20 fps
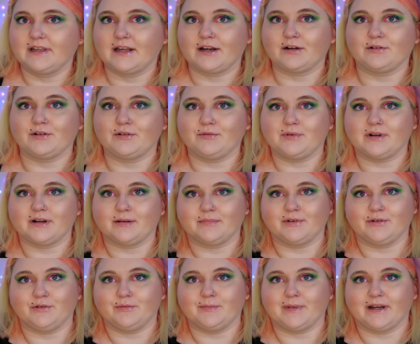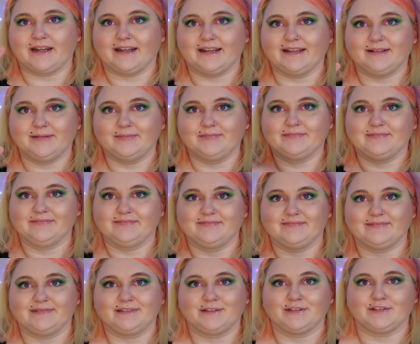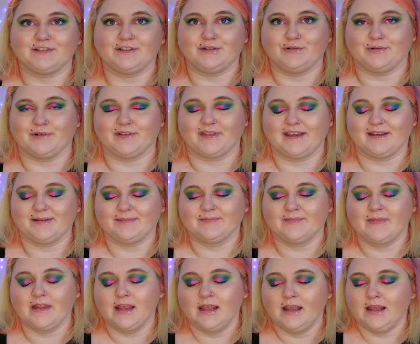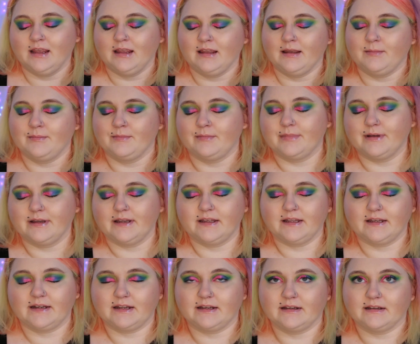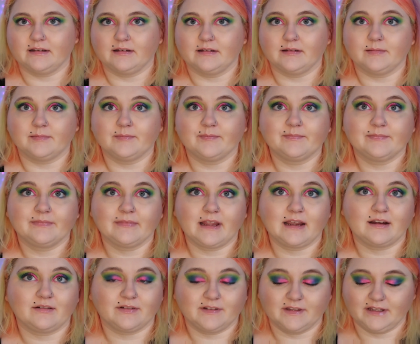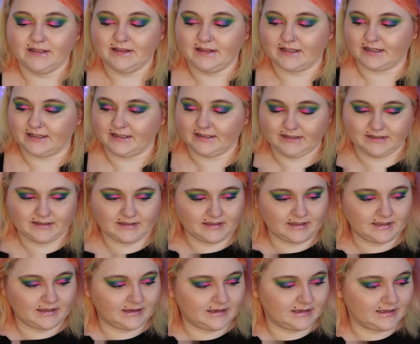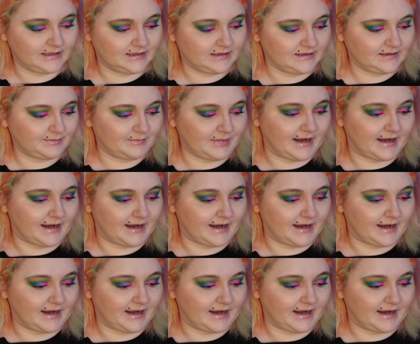I don't know what I'm doing with my hand. Just ignore that. But I really liked this